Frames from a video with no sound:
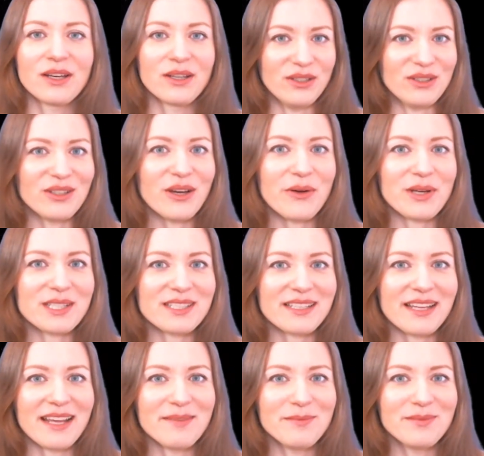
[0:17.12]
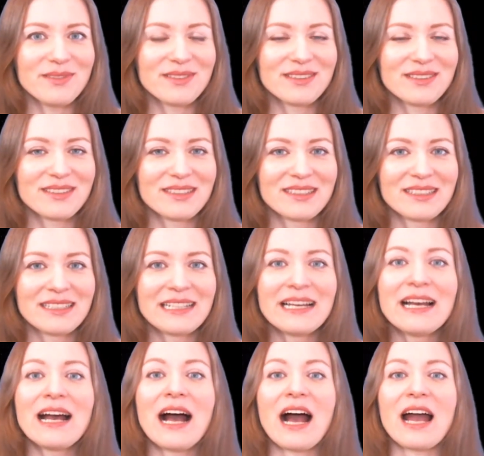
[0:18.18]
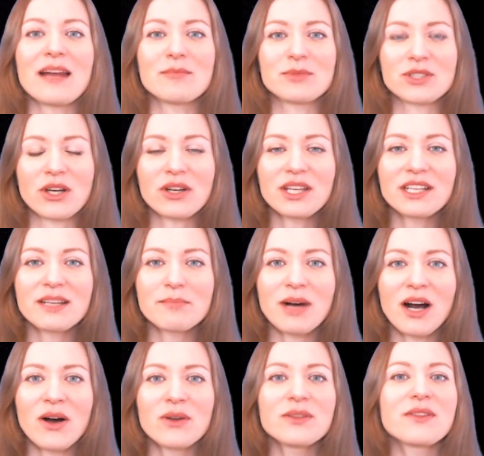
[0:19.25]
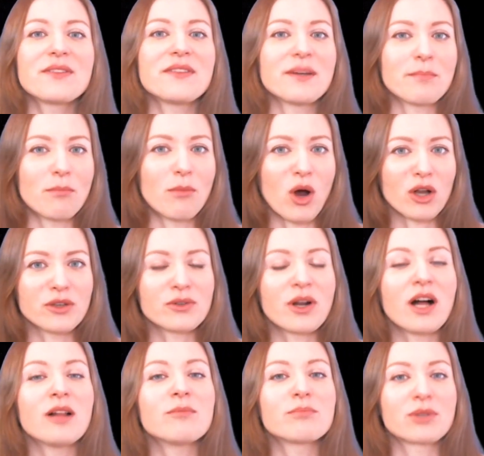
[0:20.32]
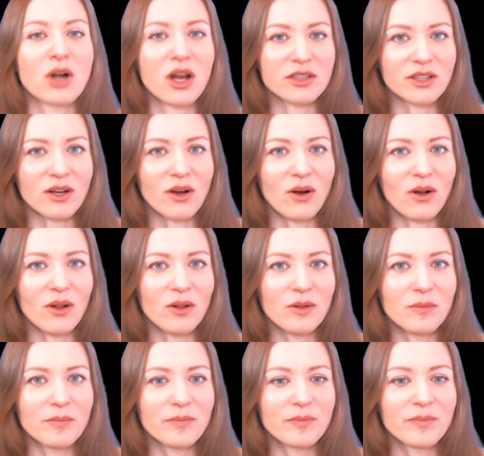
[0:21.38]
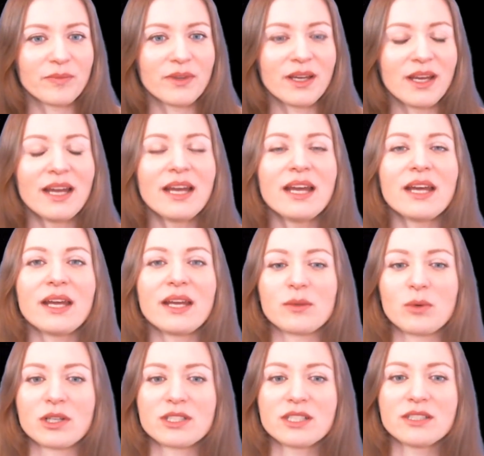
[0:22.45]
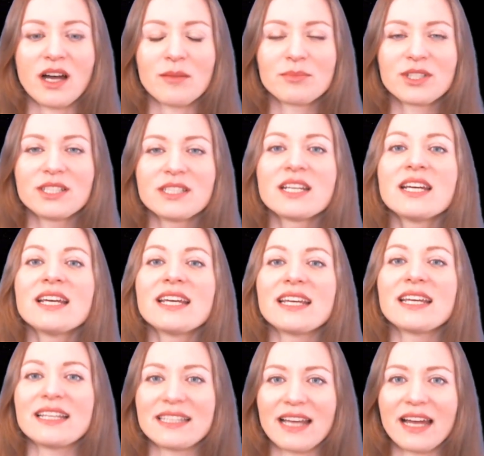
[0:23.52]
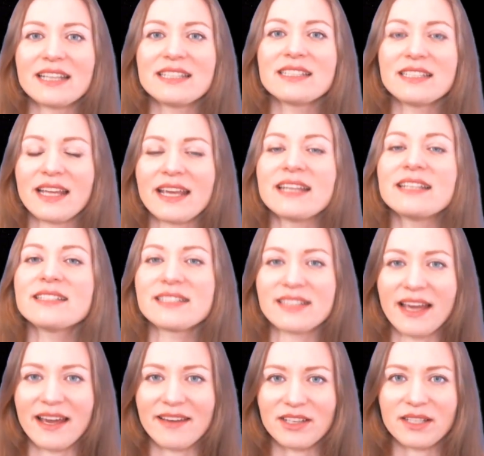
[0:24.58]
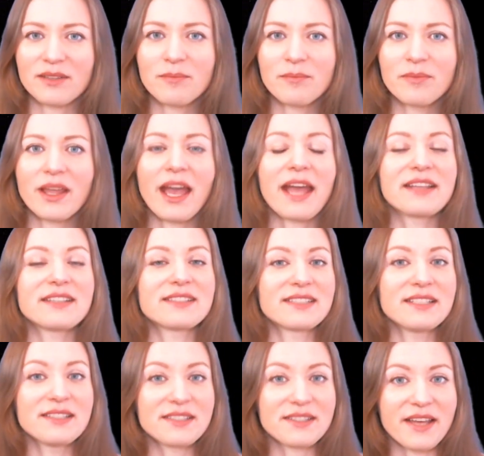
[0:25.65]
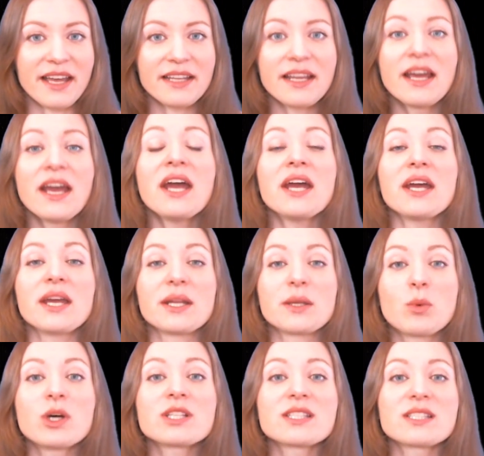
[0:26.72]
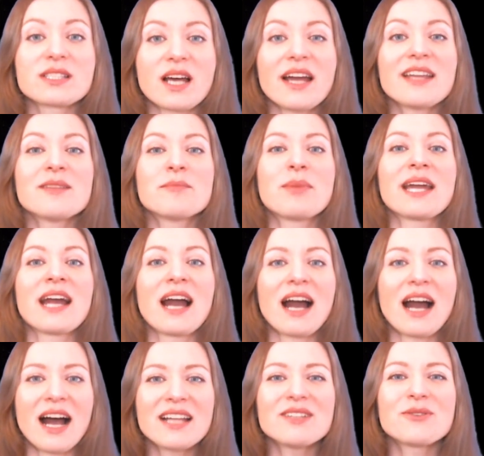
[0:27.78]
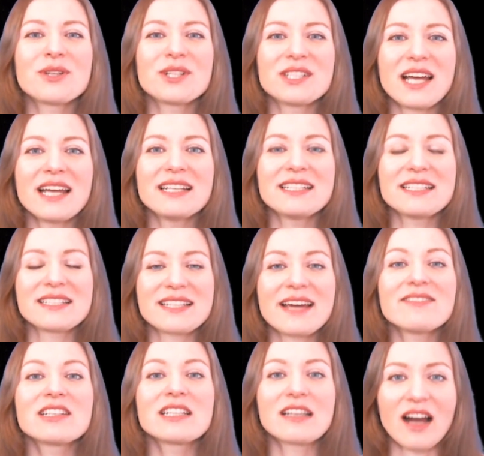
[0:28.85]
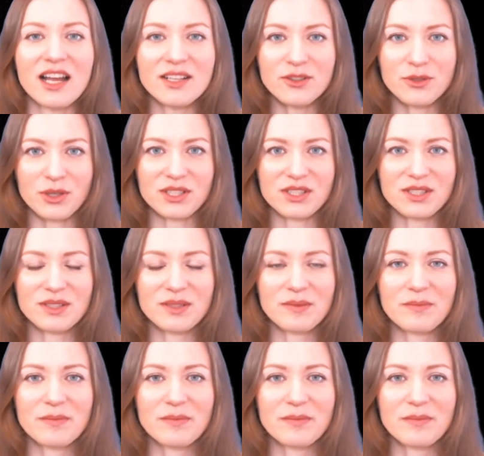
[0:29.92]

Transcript: Do you know its name? I'm talking about the Montreal Protocol. It was adopted in 1987 and since then it was signed by 197 countries.